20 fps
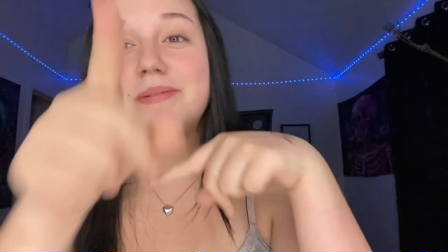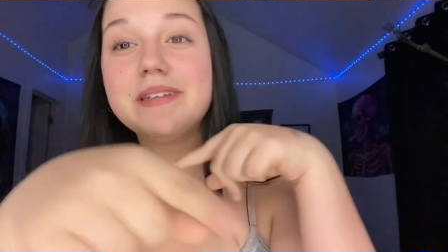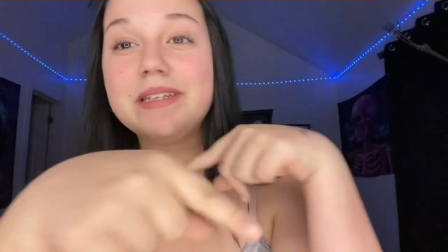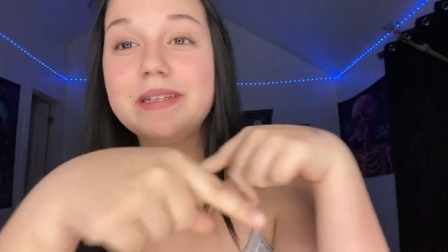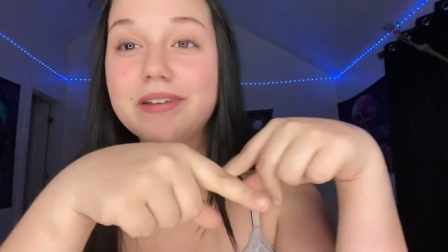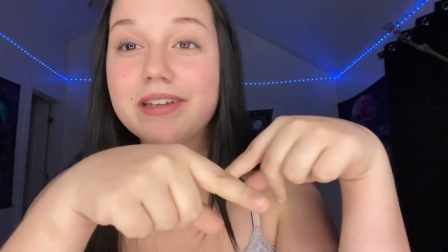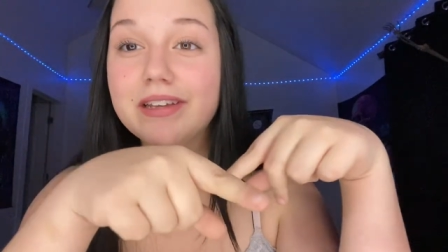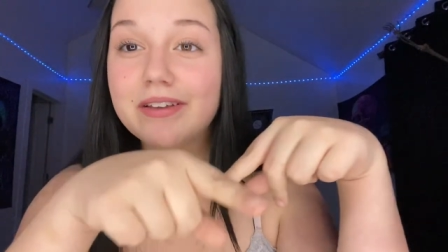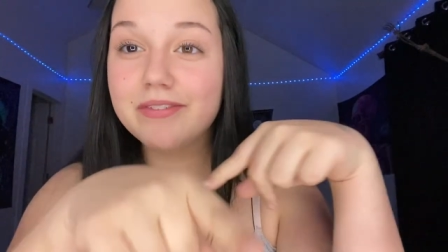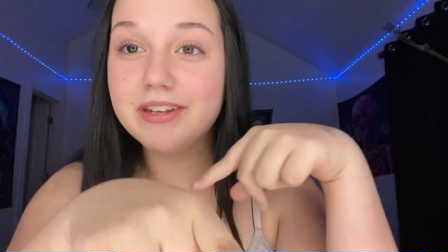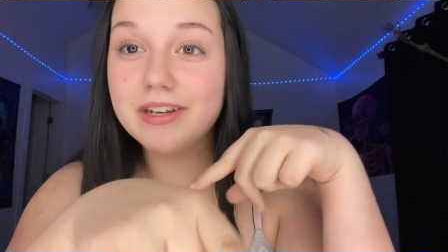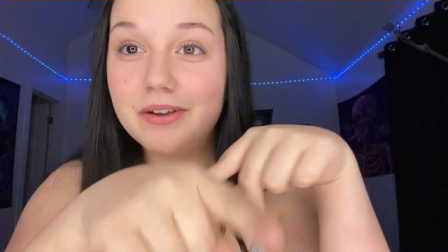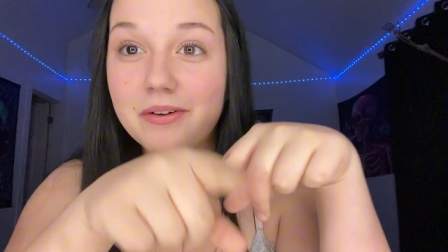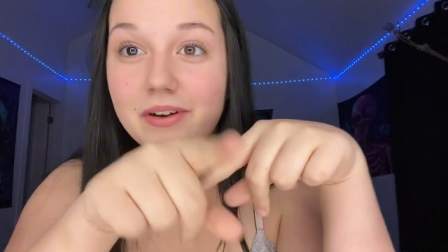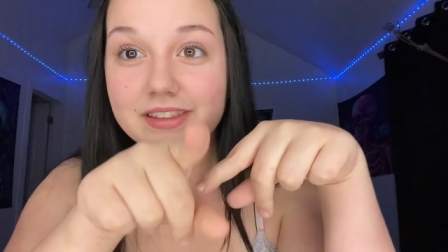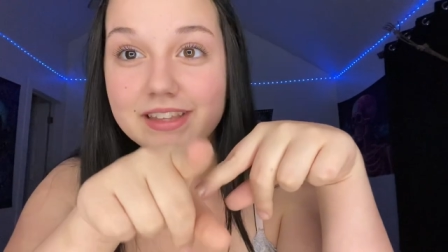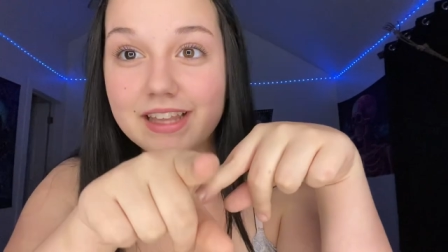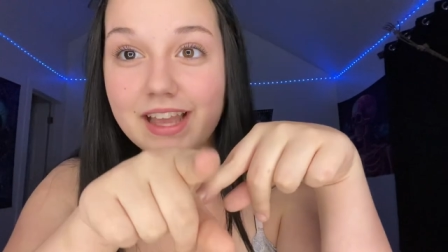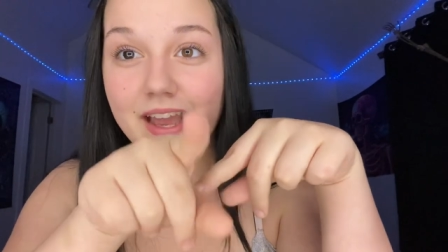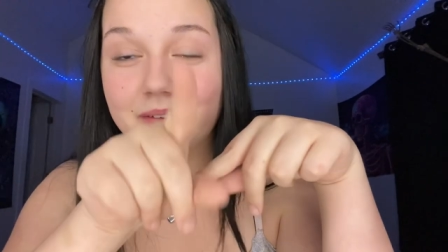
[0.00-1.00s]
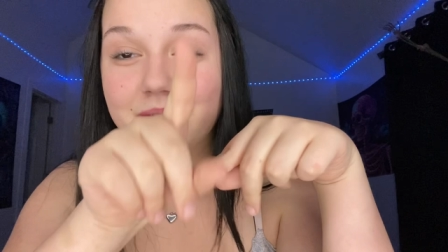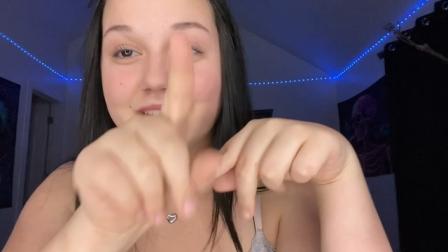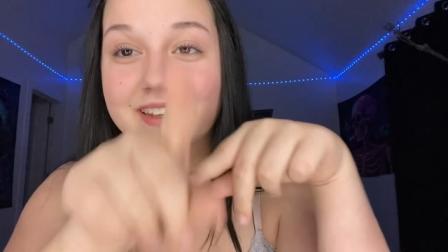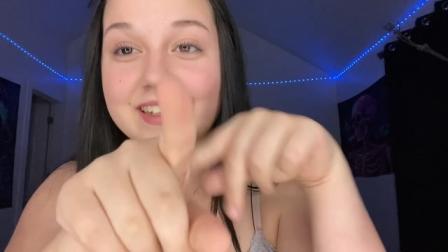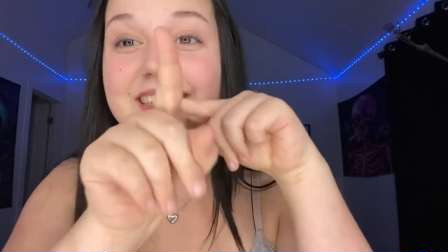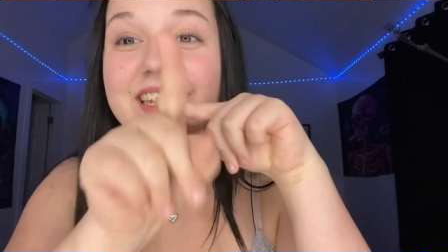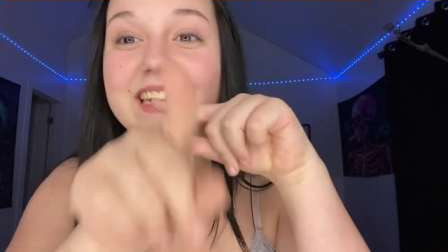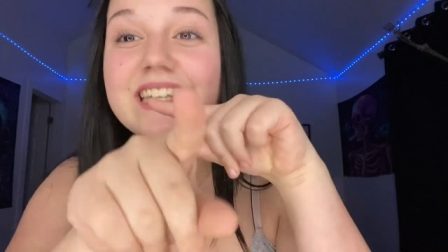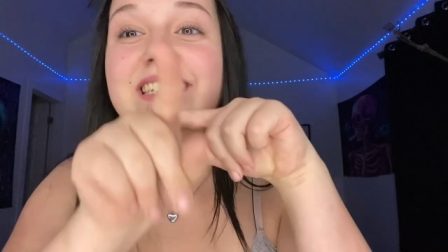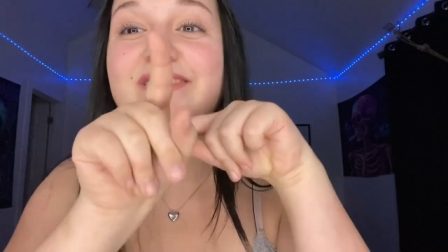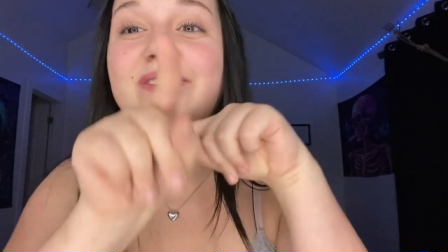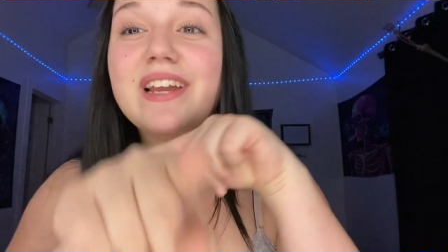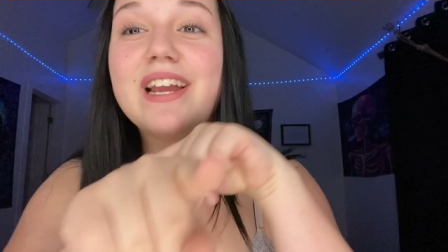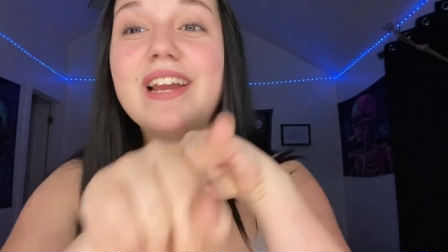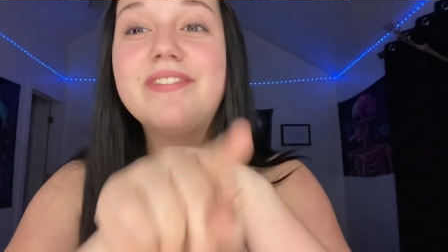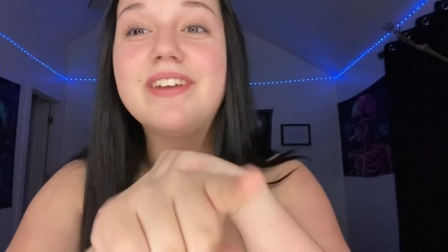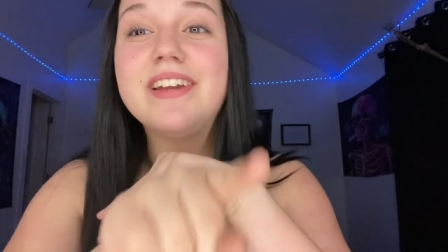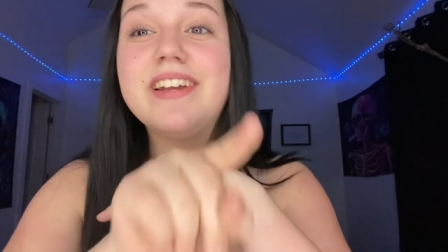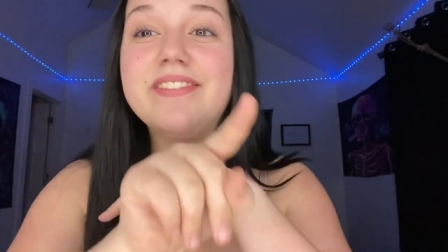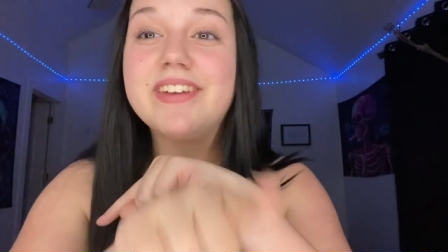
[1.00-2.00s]
be doing a video on that because that is
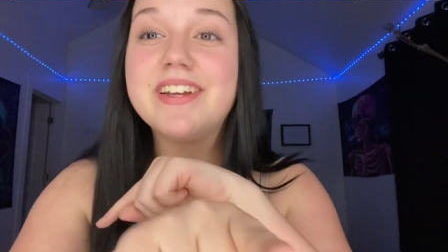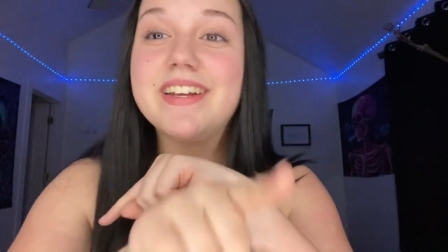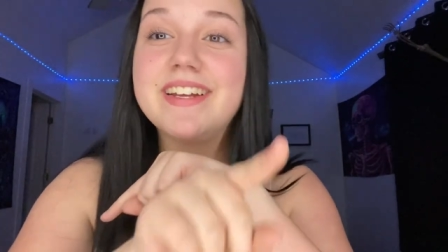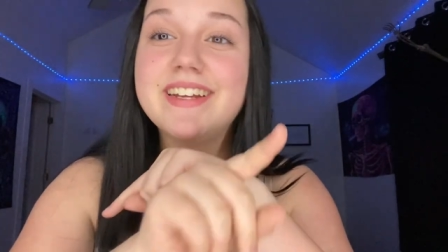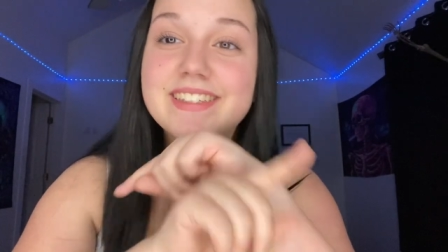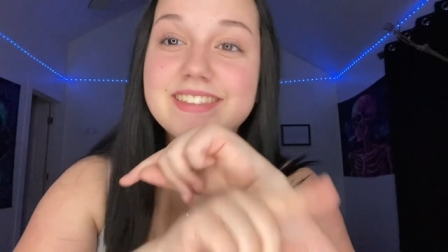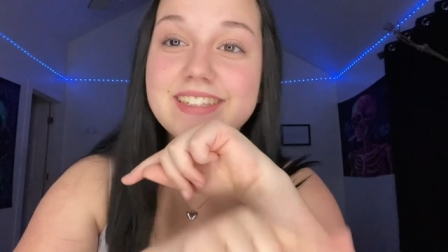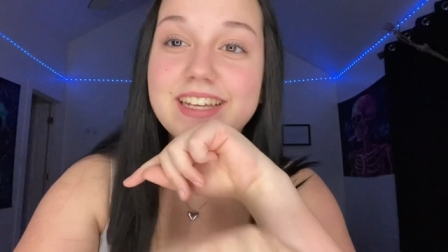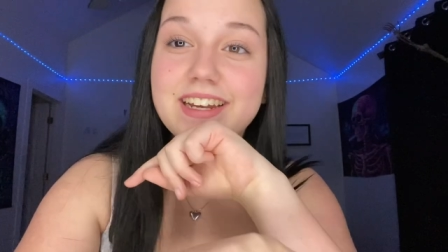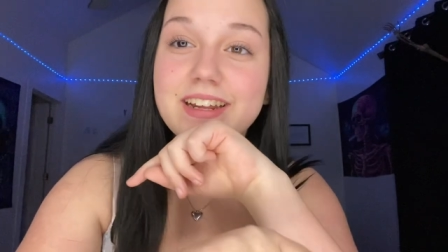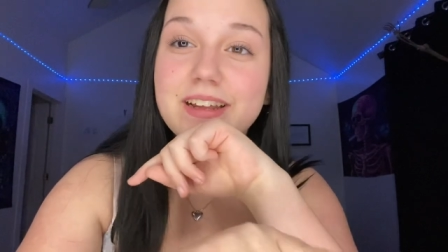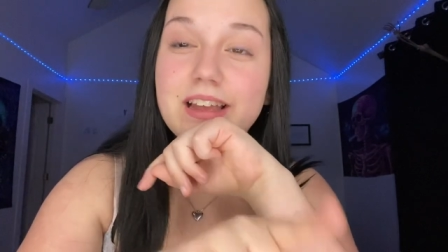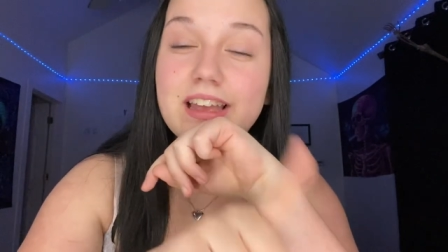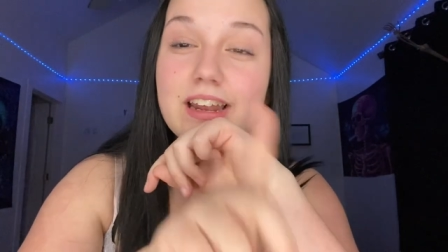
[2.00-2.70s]
very, very, very exciting.